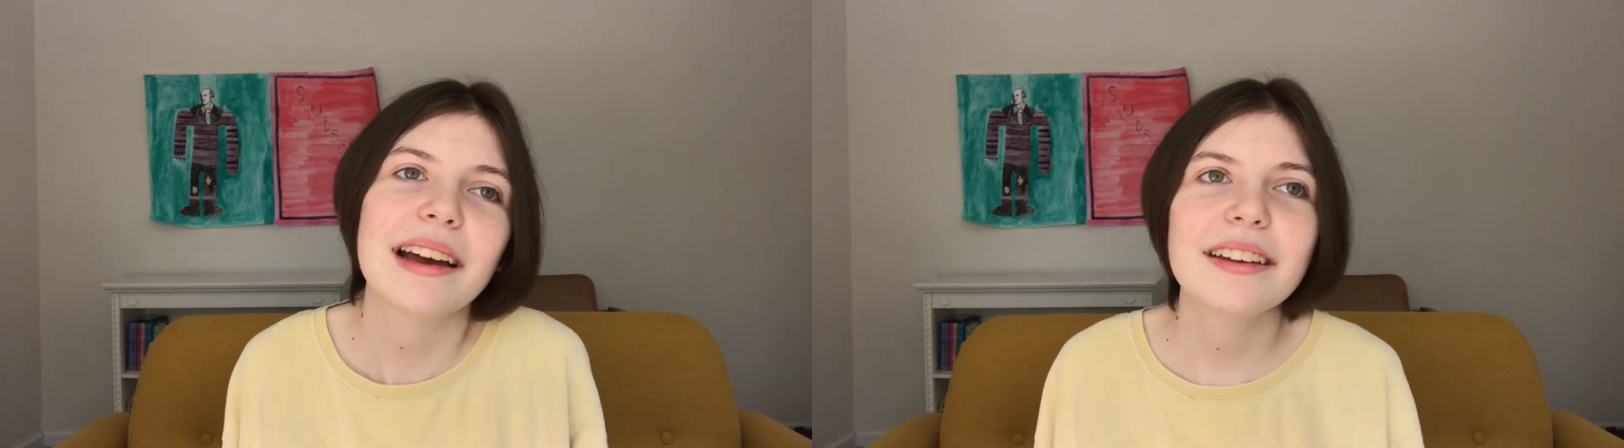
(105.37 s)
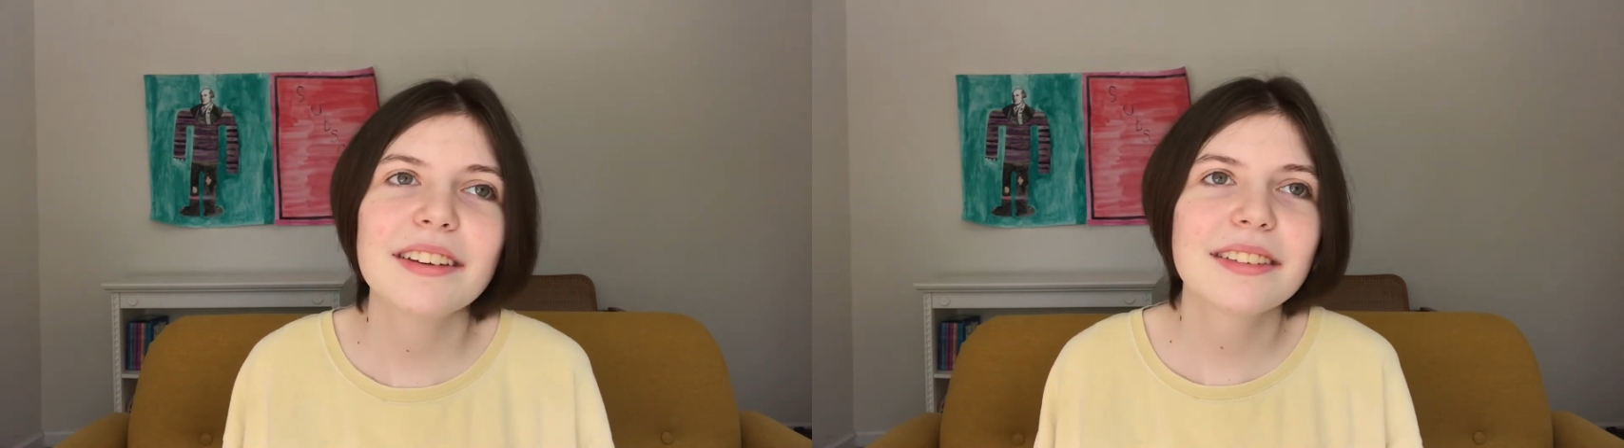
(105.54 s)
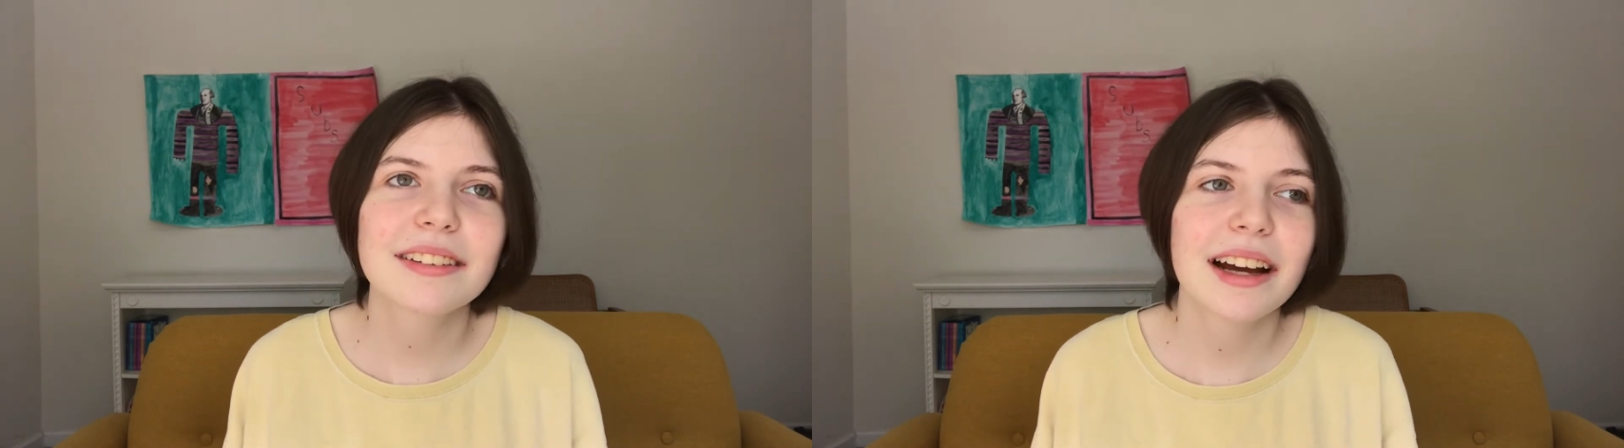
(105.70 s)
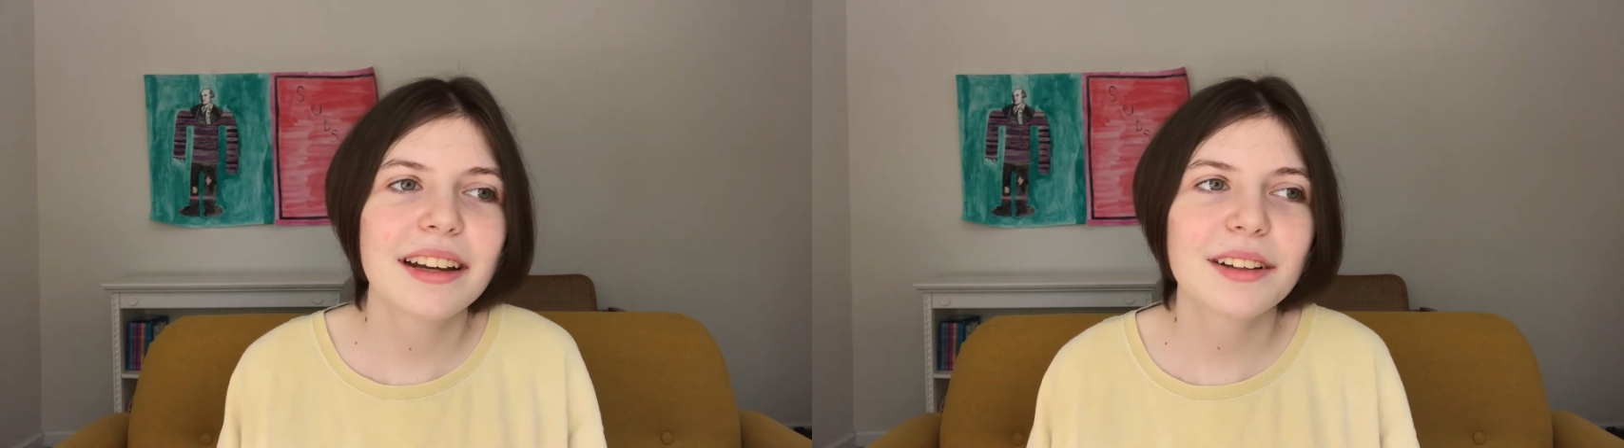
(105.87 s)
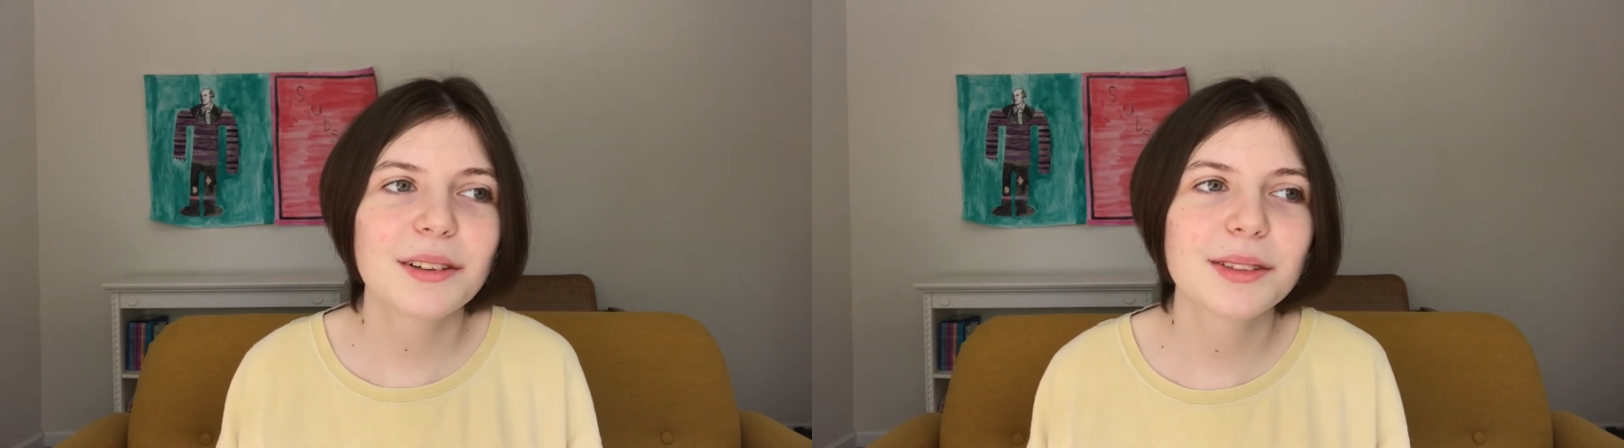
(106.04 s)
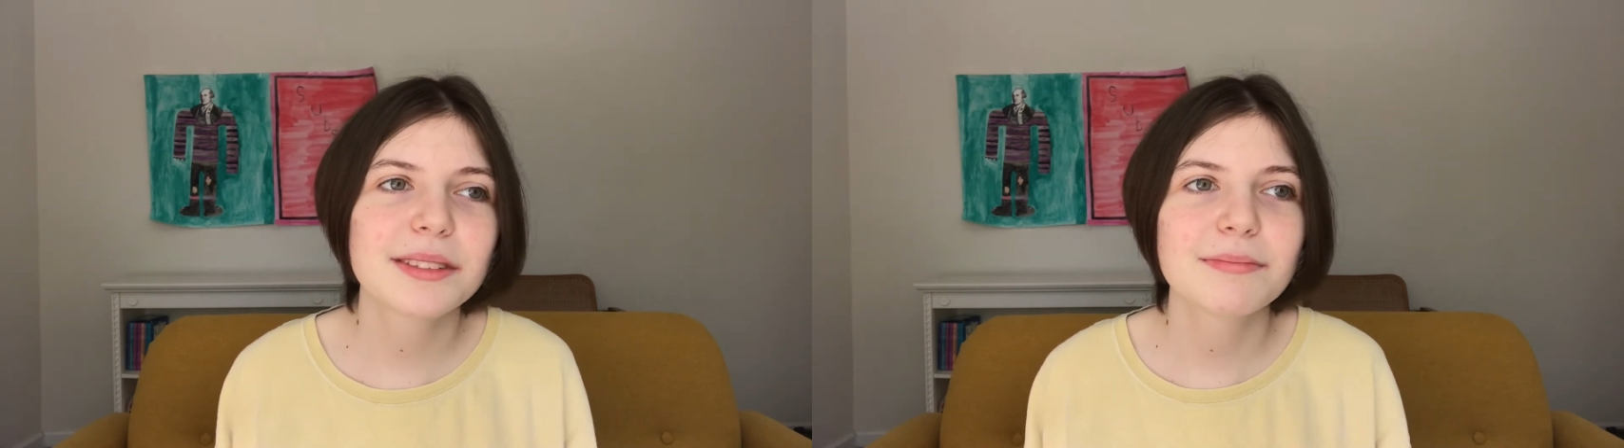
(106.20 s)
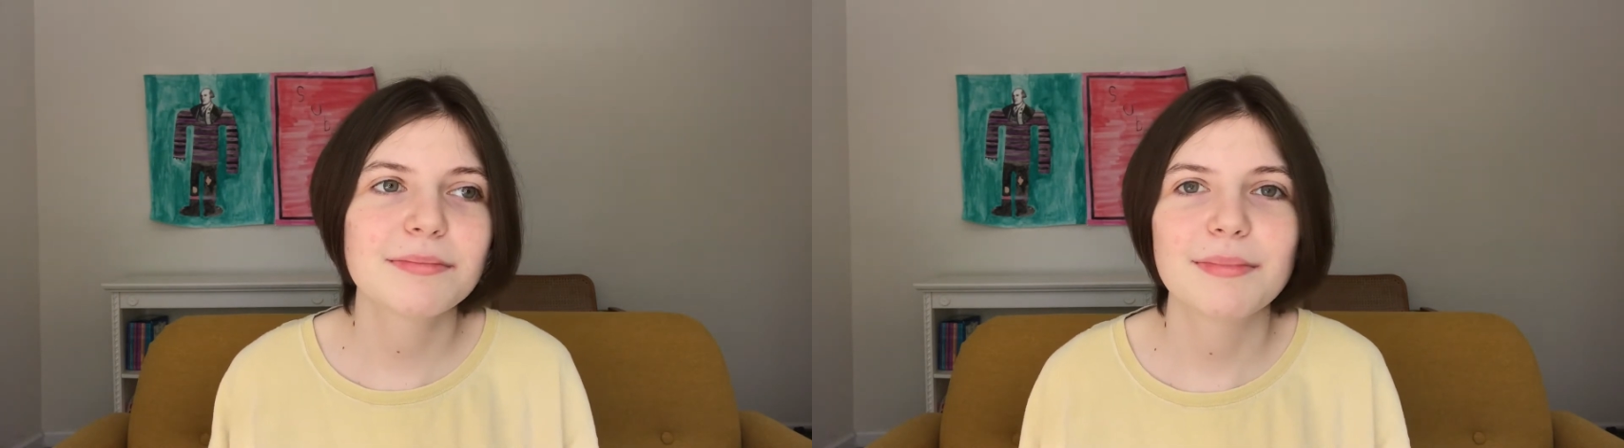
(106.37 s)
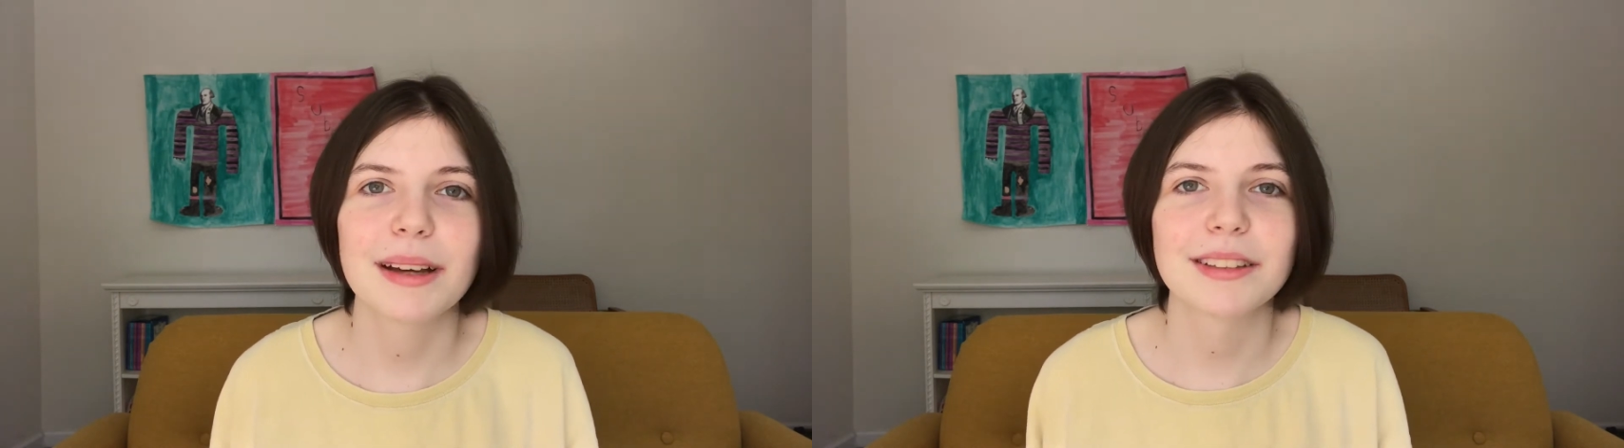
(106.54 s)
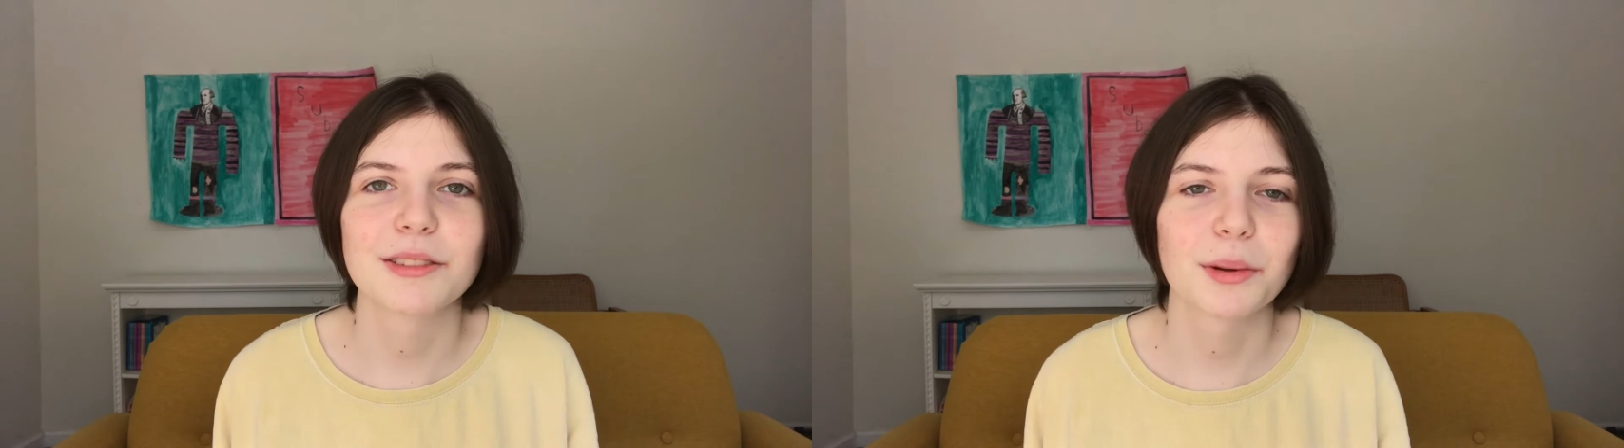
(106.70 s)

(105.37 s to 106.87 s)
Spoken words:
he just kind of goes and messes